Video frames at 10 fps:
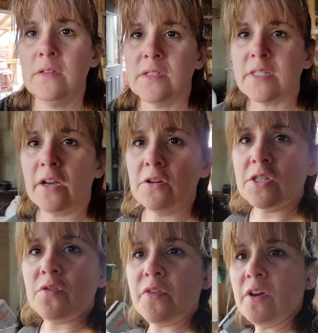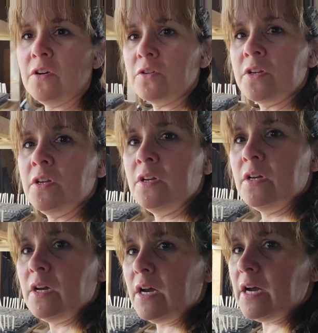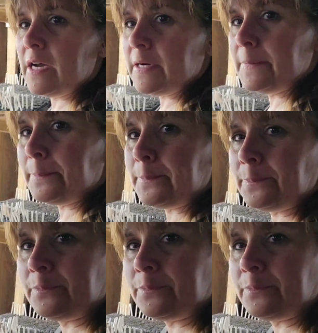cells filled, and